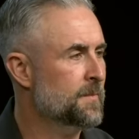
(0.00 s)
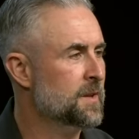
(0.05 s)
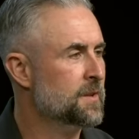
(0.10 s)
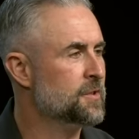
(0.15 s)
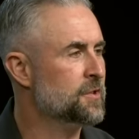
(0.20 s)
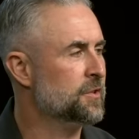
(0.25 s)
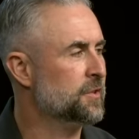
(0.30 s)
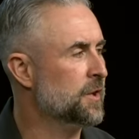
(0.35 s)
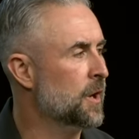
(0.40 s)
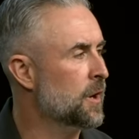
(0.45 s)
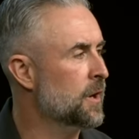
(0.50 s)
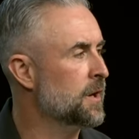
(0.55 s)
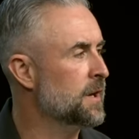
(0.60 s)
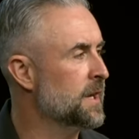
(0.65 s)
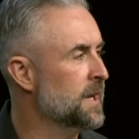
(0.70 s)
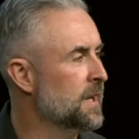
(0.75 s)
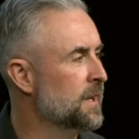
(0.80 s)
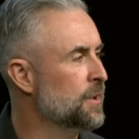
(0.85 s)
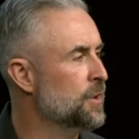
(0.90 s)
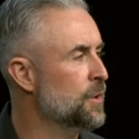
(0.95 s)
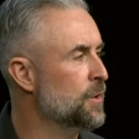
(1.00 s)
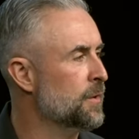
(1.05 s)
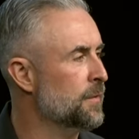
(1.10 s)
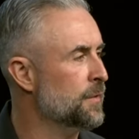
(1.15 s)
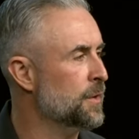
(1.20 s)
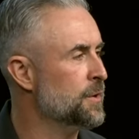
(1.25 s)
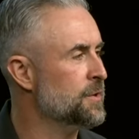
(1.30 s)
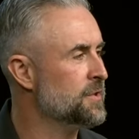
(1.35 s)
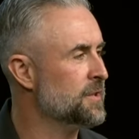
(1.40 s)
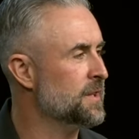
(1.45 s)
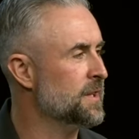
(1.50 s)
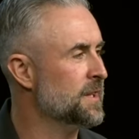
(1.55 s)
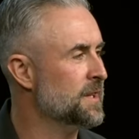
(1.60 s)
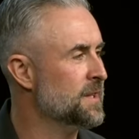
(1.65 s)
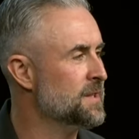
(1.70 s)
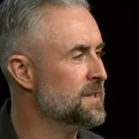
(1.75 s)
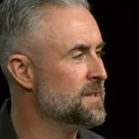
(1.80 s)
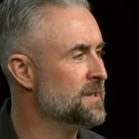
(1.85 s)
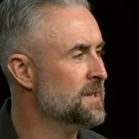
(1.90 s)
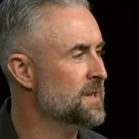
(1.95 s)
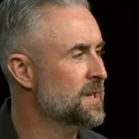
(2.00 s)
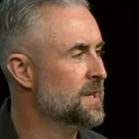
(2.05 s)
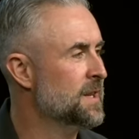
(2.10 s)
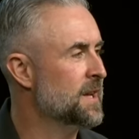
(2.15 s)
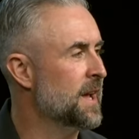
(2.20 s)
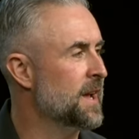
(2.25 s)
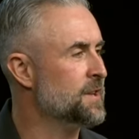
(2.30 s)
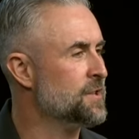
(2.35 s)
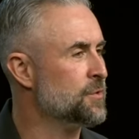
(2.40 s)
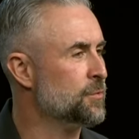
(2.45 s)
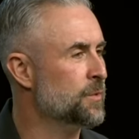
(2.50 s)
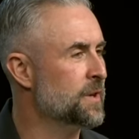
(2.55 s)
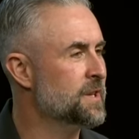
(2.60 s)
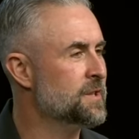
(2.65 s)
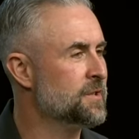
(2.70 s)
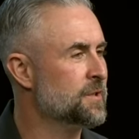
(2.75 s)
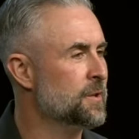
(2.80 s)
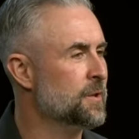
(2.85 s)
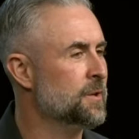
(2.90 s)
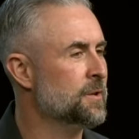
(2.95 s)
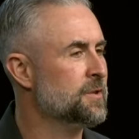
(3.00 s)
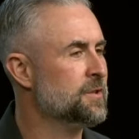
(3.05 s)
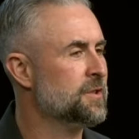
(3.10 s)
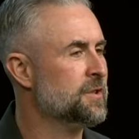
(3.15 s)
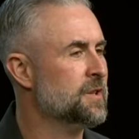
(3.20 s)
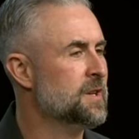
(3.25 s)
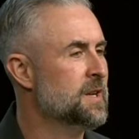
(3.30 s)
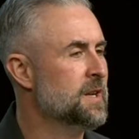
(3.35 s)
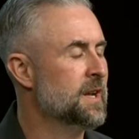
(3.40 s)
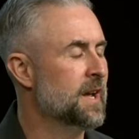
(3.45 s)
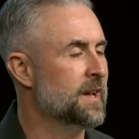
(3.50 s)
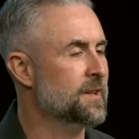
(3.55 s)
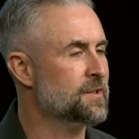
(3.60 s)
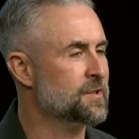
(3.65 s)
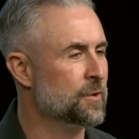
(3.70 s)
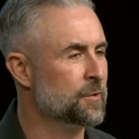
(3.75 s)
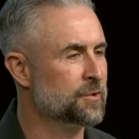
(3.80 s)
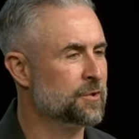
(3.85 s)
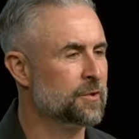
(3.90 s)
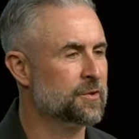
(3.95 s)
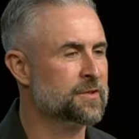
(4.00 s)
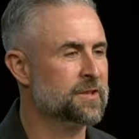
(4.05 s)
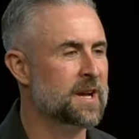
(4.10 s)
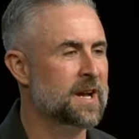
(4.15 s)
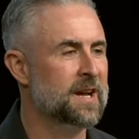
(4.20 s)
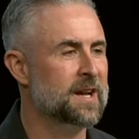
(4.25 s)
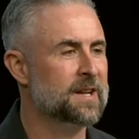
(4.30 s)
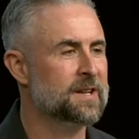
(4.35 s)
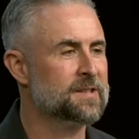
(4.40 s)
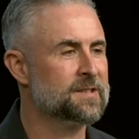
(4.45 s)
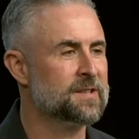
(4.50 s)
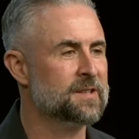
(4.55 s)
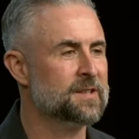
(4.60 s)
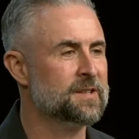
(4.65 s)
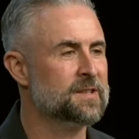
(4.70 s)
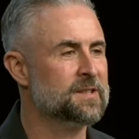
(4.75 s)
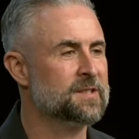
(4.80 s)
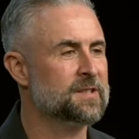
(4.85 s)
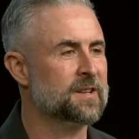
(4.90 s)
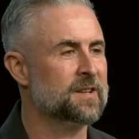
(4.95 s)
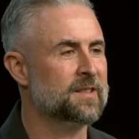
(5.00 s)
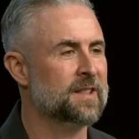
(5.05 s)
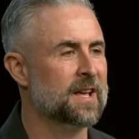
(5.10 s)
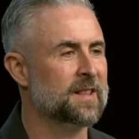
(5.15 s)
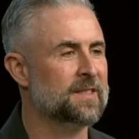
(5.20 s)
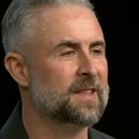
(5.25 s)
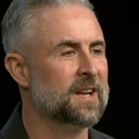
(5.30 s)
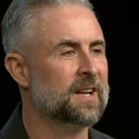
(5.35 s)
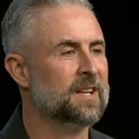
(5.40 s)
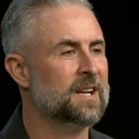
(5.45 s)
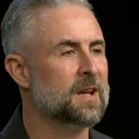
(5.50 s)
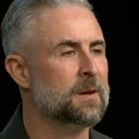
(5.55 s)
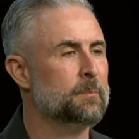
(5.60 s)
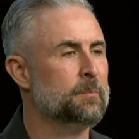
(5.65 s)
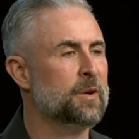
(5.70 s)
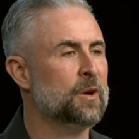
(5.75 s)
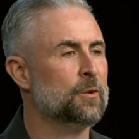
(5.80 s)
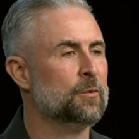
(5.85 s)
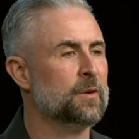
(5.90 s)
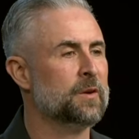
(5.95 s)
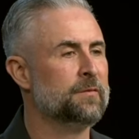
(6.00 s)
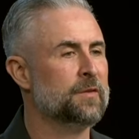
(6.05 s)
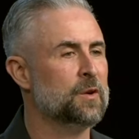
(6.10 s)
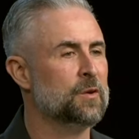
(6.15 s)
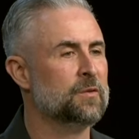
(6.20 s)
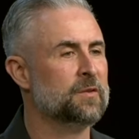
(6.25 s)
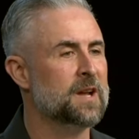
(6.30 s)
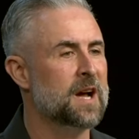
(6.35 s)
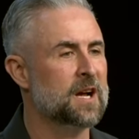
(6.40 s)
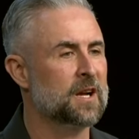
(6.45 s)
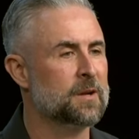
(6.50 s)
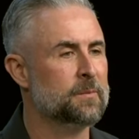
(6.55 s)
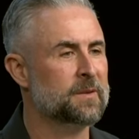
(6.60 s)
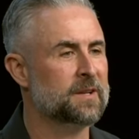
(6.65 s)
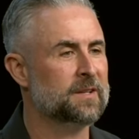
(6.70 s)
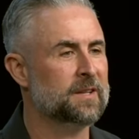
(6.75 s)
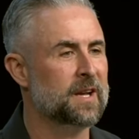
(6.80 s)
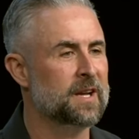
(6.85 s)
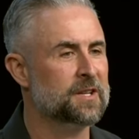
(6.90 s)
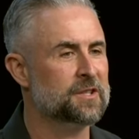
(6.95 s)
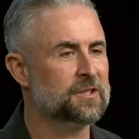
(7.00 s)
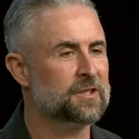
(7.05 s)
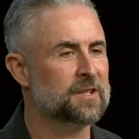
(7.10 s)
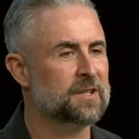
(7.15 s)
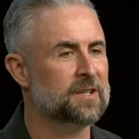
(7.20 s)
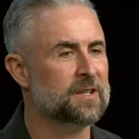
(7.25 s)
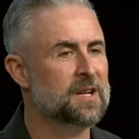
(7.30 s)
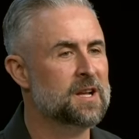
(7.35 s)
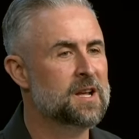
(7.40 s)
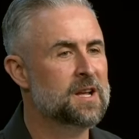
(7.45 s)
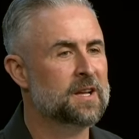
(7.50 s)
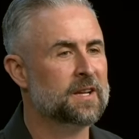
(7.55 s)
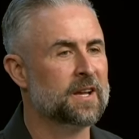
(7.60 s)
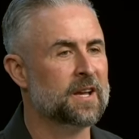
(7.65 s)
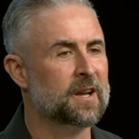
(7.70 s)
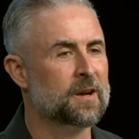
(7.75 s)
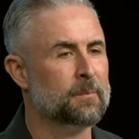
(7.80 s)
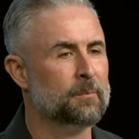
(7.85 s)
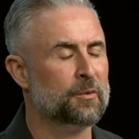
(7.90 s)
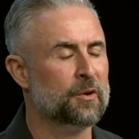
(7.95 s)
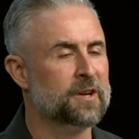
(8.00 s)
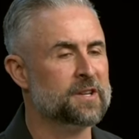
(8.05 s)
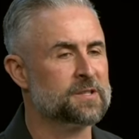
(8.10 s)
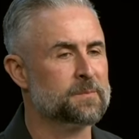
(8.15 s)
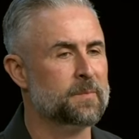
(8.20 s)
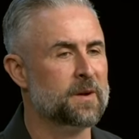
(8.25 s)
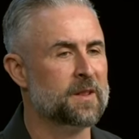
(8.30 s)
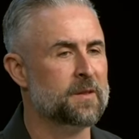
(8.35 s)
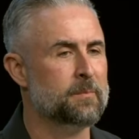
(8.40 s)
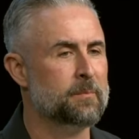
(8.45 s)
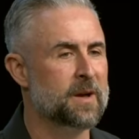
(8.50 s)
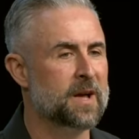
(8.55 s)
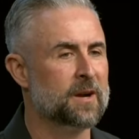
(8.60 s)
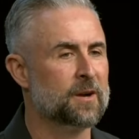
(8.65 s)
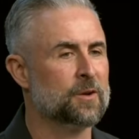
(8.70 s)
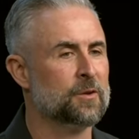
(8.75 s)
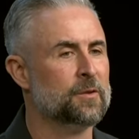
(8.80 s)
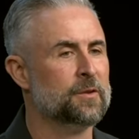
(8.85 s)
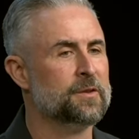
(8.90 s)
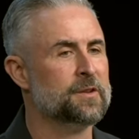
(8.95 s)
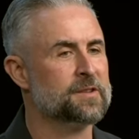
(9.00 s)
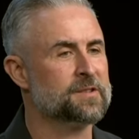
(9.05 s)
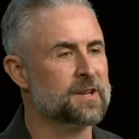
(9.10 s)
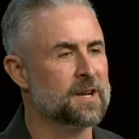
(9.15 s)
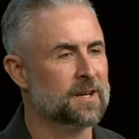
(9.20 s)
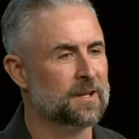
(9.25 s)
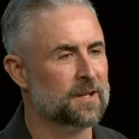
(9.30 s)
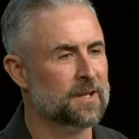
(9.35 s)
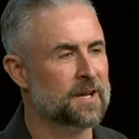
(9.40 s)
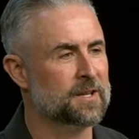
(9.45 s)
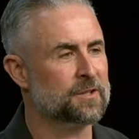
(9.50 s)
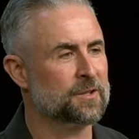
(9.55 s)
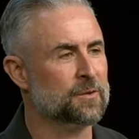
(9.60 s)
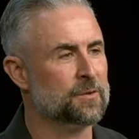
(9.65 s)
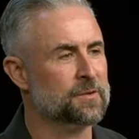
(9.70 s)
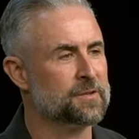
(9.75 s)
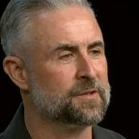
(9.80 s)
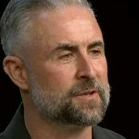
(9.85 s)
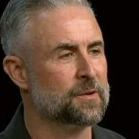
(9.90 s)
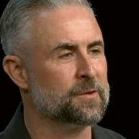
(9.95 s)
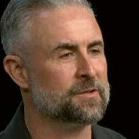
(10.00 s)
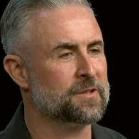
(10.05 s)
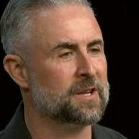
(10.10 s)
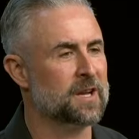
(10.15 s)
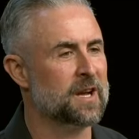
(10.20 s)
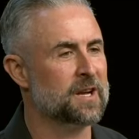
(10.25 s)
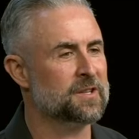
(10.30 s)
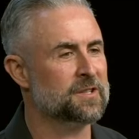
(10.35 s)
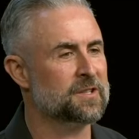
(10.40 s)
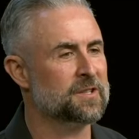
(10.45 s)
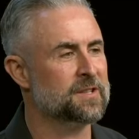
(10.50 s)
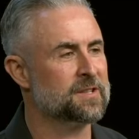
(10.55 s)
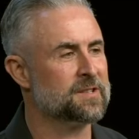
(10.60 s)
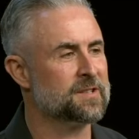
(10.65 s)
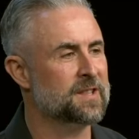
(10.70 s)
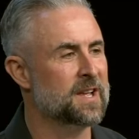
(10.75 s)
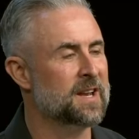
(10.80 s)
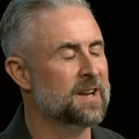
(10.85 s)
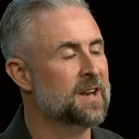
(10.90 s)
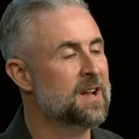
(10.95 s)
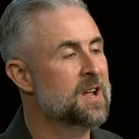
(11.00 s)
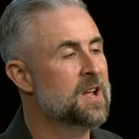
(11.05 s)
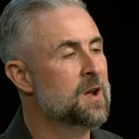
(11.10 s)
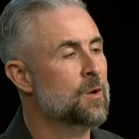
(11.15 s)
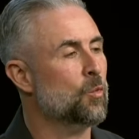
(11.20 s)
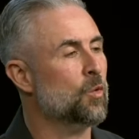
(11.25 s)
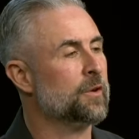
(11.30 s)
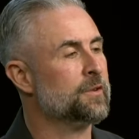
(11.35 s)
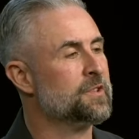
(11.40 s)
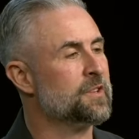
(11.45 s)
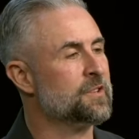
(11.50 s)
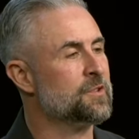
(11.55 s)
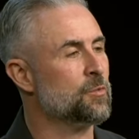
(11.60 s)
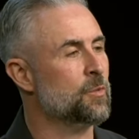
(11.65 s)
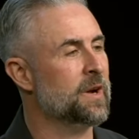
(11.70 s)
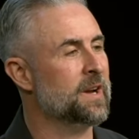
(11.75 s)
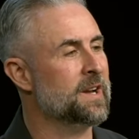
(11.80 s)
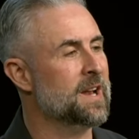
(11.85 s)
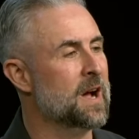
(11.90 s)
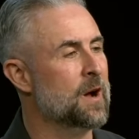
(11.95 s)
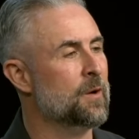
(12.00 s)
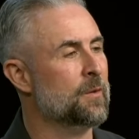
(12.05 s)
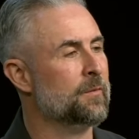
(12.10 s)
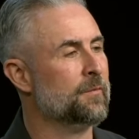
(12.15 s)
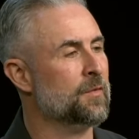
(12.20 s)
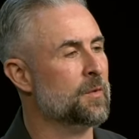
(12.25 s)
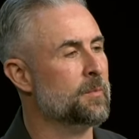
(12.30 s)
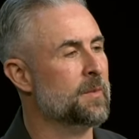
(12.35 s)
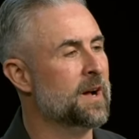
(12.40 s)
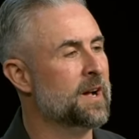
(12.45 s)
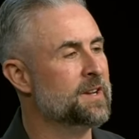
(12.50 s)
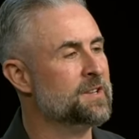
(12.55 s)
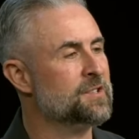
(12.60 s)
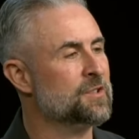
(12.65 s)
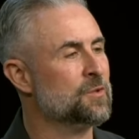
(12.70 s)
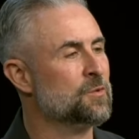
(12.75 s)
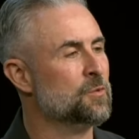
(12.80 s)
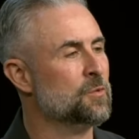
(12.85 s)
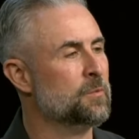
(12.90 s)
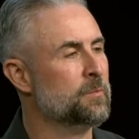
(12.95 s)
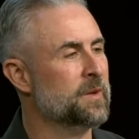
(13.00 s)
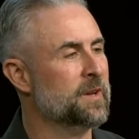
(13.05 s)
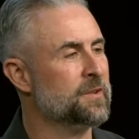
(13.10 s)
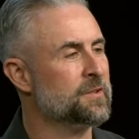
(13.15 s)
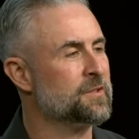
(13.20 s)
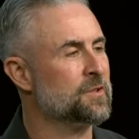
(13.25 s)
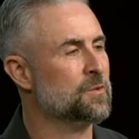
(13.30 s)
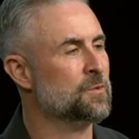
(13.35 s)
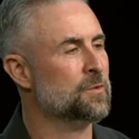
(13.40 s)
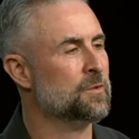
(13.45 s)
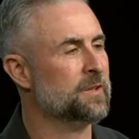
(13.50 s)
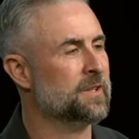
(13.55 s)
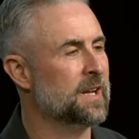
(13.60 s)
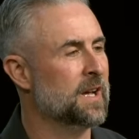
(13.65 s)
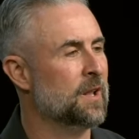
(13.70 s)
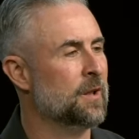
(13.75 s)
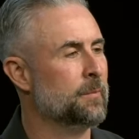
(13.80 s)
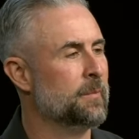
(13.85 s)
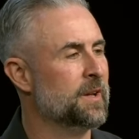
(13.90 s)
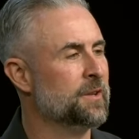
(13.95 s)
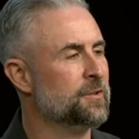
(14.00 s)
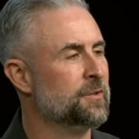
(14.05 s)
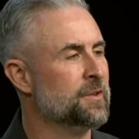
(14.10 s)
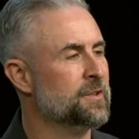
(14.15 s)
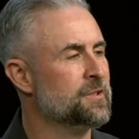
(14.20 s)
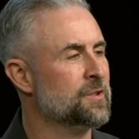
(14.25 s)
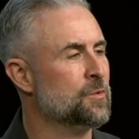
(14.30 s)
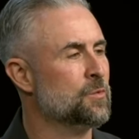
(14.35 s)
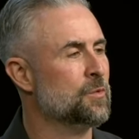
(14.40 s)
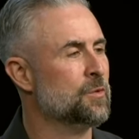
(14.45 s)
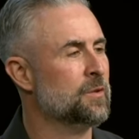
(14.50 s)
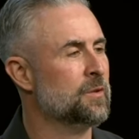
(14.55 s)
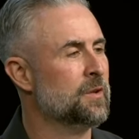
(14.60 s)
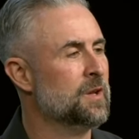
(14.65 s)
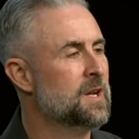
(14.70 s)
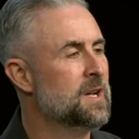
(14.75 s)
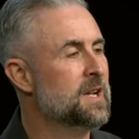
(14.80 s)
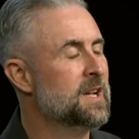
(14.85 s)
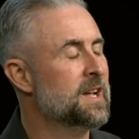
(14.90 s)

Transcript: start in universities as research and social sciences that then get peer reviewed documentation, get embraced by the medical and the psychological associations, then works its way down from high school, middle school, into elementary school,